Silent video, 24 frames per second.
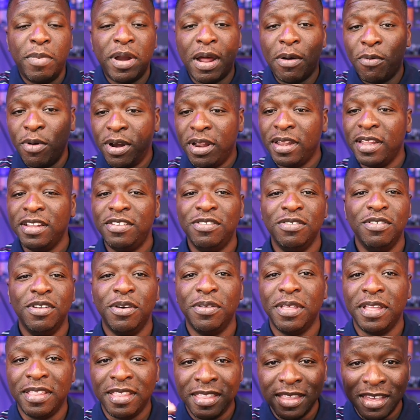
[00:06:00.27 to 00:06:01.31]
But I want to let you
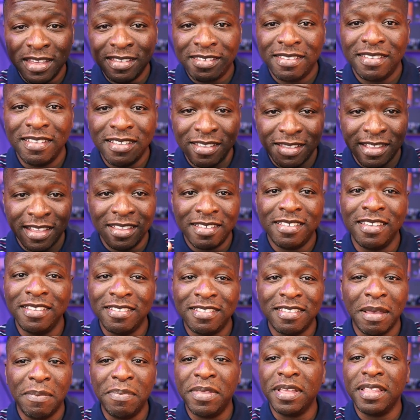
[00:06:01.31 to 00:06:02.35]
know that this this
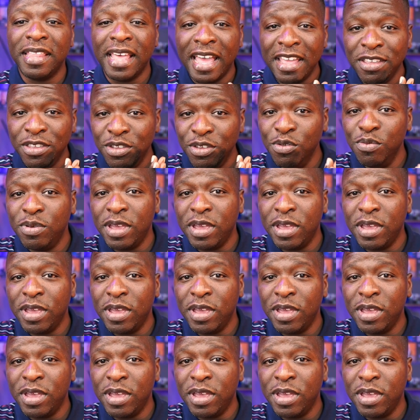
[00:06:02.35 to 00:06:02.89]
is something that